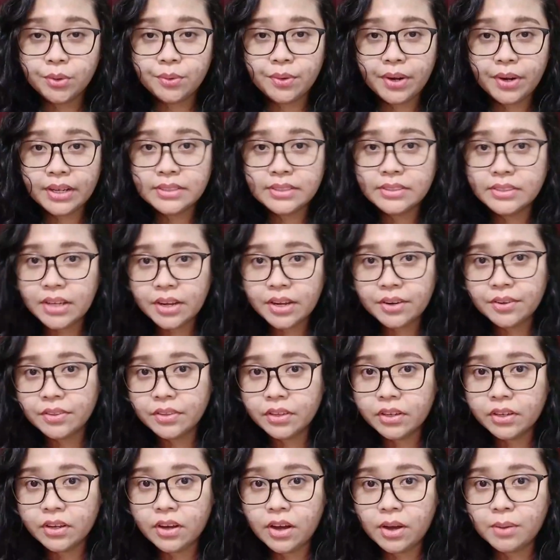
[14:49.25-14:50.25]
write down
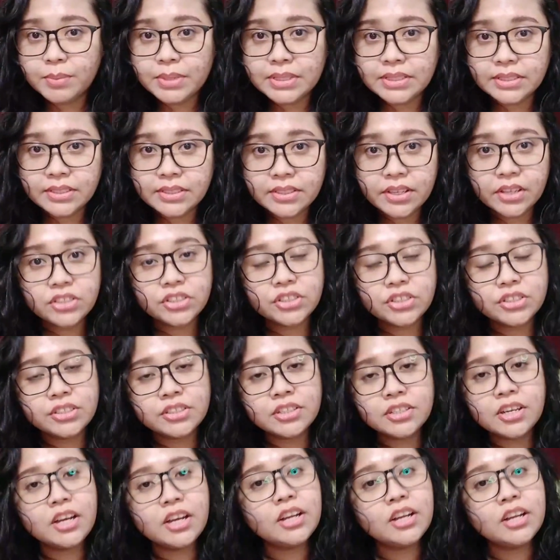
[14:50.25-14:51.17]
in the comments section.